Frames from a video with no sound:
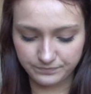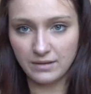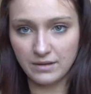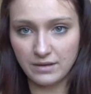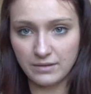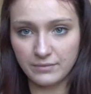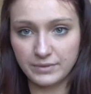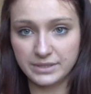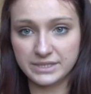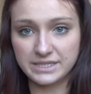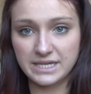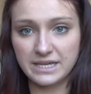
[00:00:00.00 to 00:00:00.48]

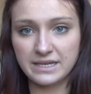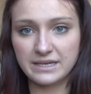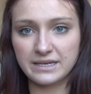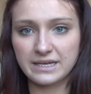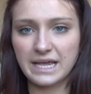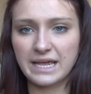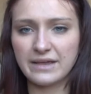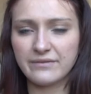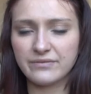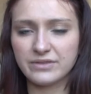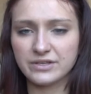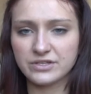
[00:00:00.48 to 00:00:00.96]
Which then
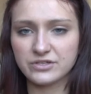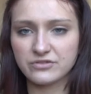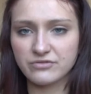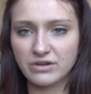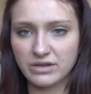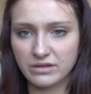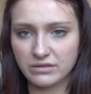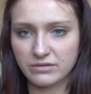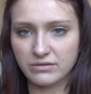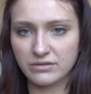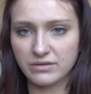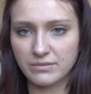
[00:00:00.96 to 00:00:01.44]
gave the
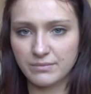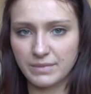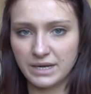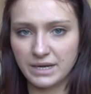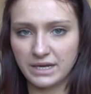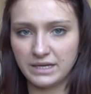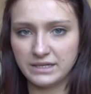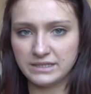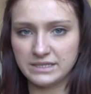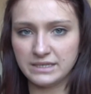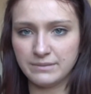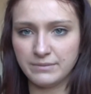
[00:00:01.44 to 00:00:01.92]
strength of the
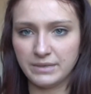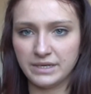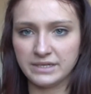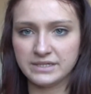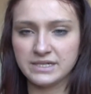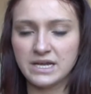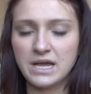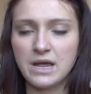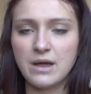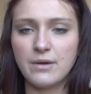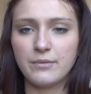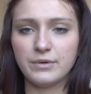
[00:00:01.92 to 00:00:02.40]
main image,
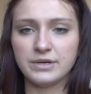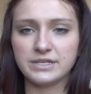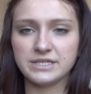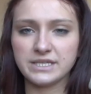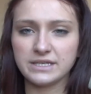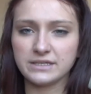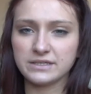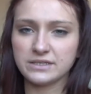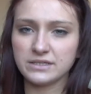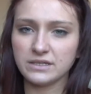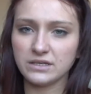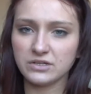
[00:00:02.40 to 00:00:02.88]
which
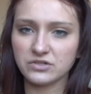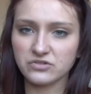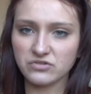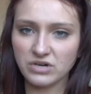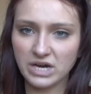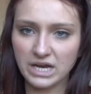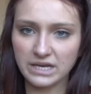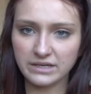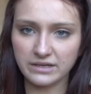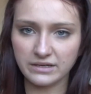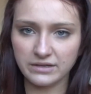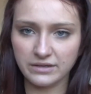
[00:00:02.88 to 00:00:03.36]
then still
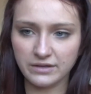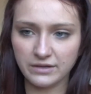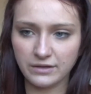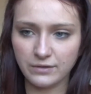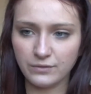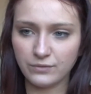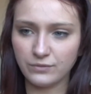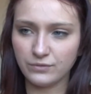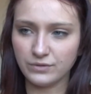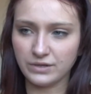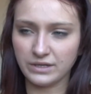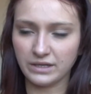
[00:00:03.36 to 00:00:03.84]
attracted the
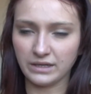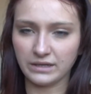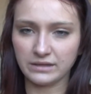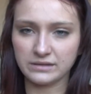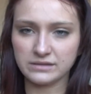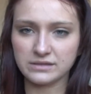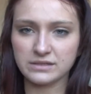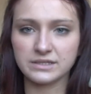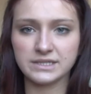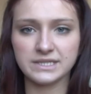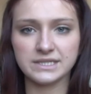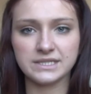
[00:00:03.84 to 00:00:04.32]
audience
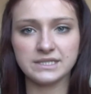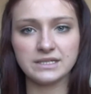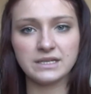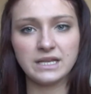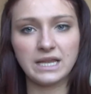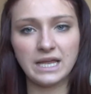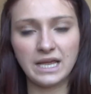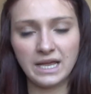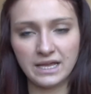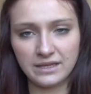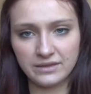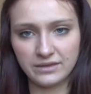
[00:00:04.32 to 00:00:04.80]
because it still
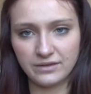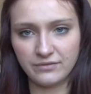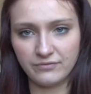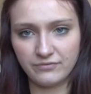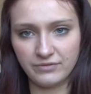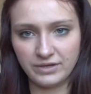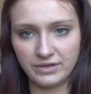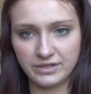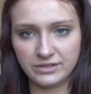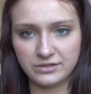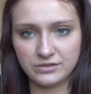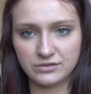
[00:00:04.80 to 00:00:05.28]
had the
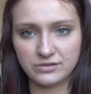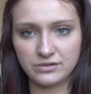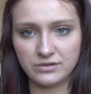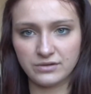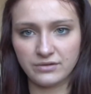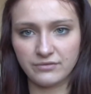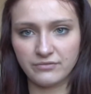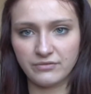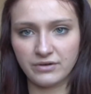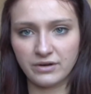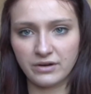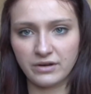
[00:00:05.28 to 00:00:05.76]
features on the
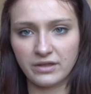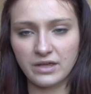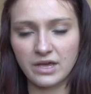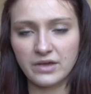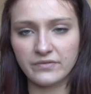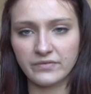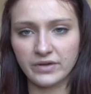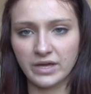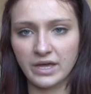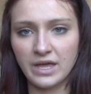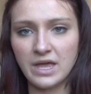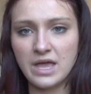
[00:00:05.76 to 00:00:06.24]
front
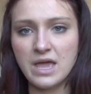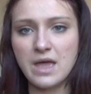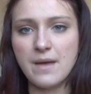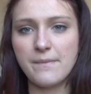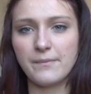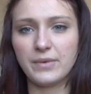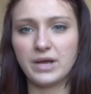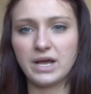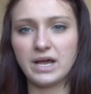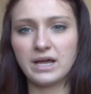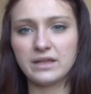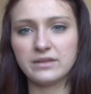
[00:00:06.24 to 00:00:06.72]
cover,
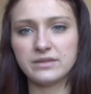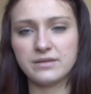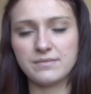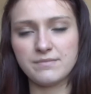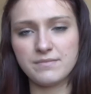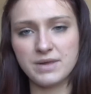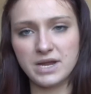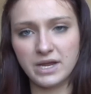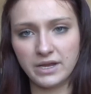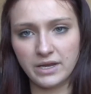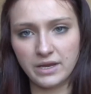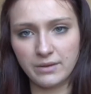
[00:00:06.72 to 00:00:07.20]
but it had the
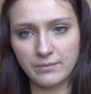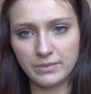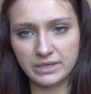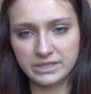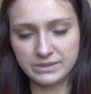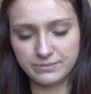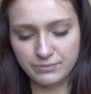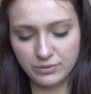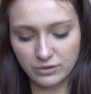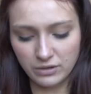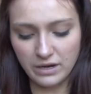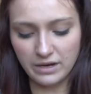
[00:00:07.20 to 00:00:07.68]
main
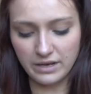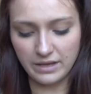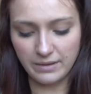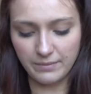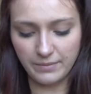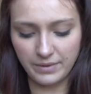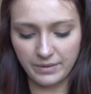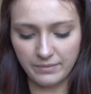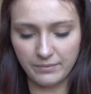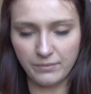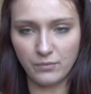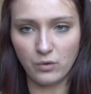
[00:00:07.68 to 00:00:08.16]
image pulling them
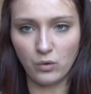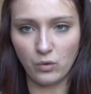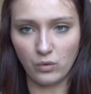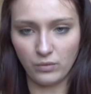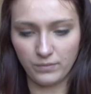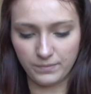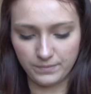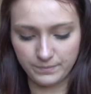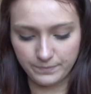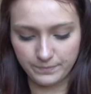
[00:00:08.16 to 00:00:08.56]
in more.